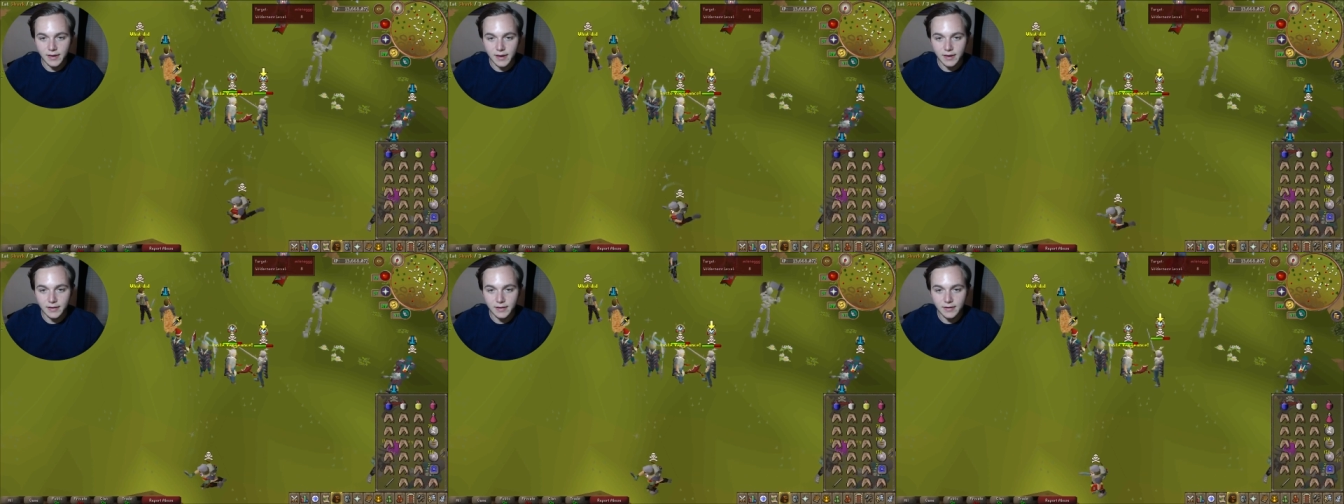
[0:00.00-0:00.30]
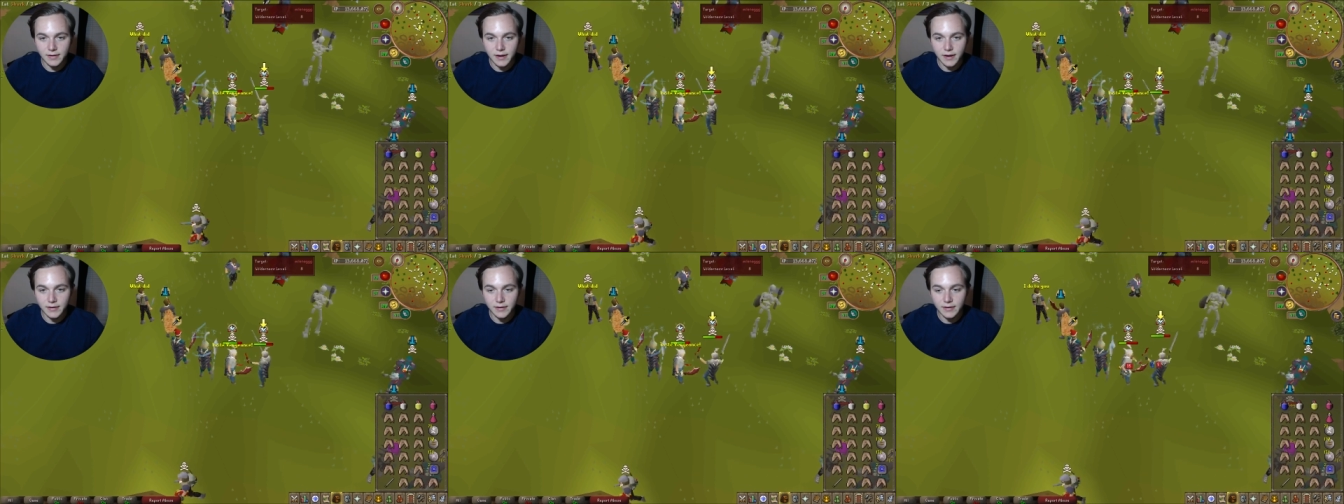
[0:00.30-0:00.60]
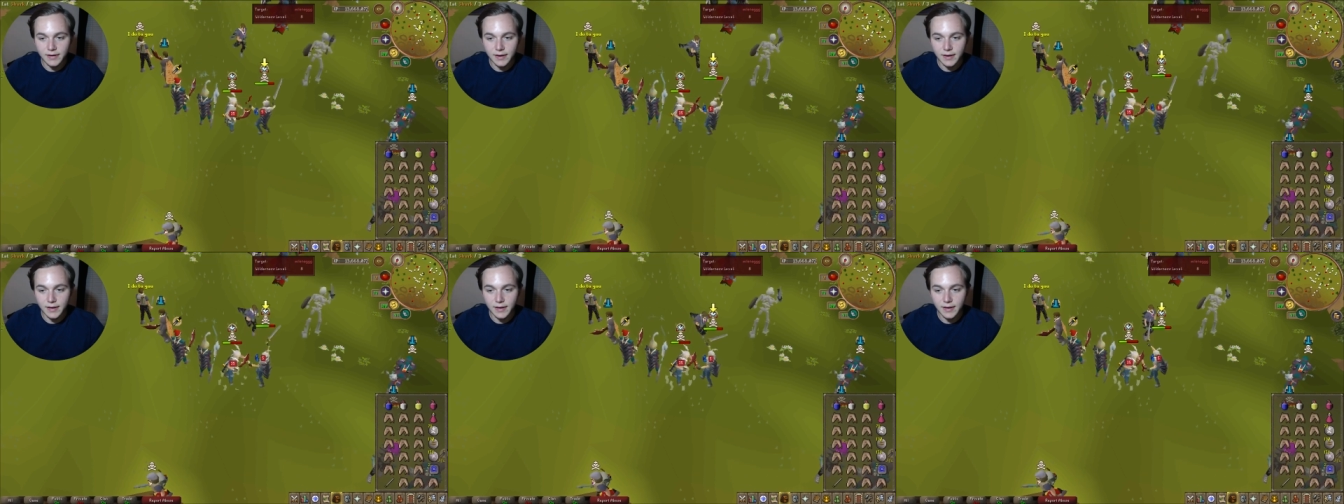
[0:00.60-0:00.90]
and I'm gonna
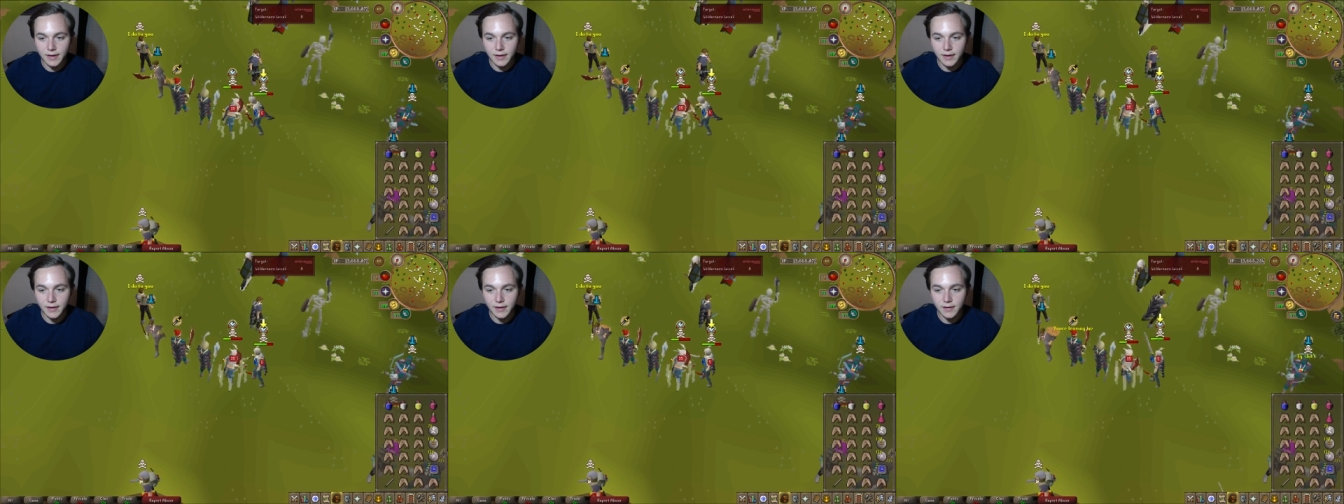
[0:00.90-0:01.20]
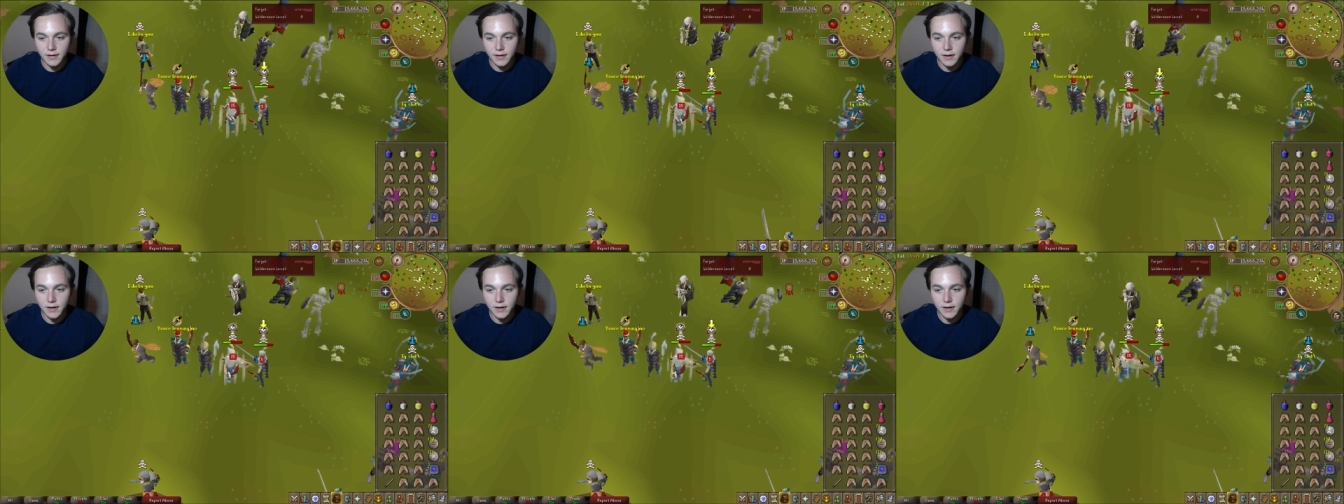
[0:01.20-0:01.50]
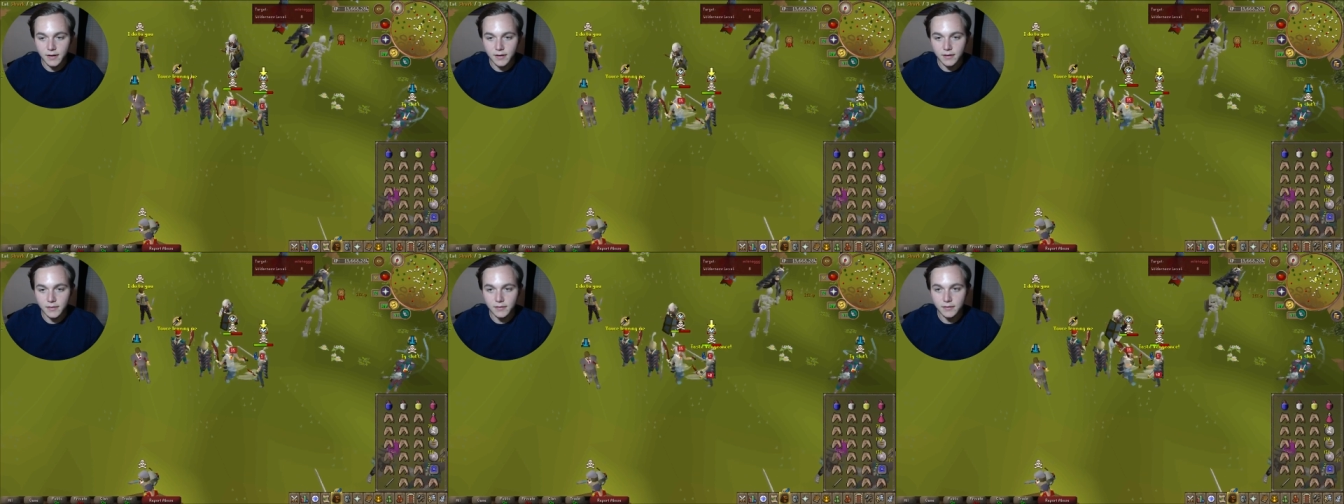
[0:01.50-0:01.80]
get a,
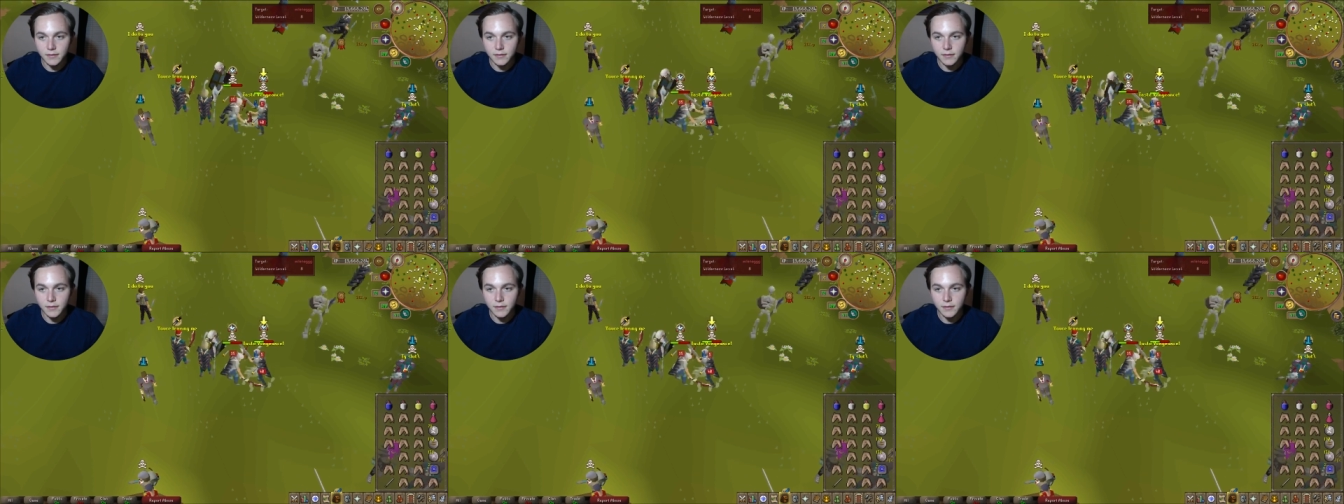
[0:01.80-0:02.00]
uh,